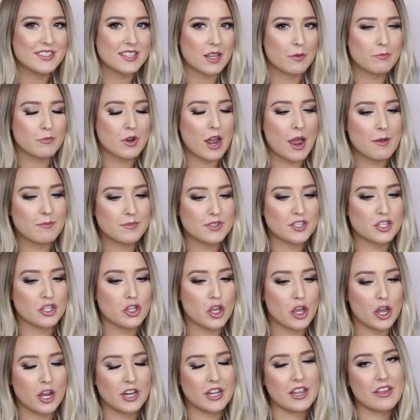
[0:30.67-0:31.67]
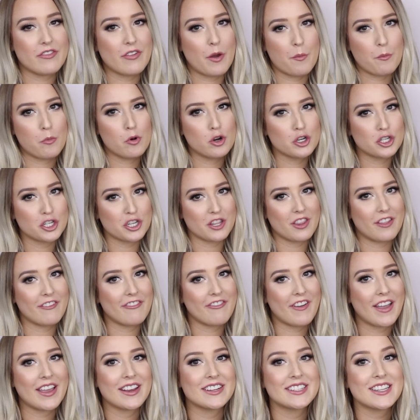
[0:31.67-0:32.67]
sometimes 30 if I'm pushing the
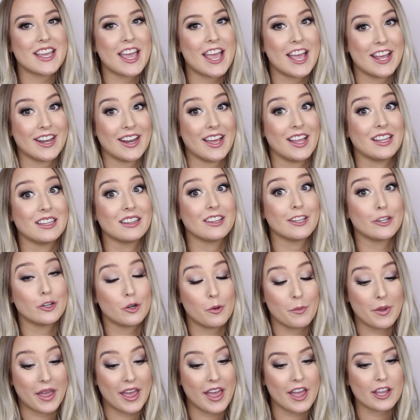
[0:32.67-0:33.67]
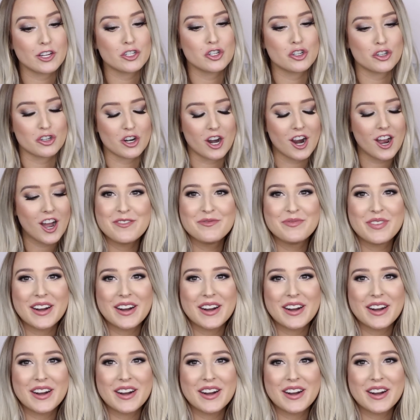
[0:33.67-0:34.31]
fake tan a little bit extra.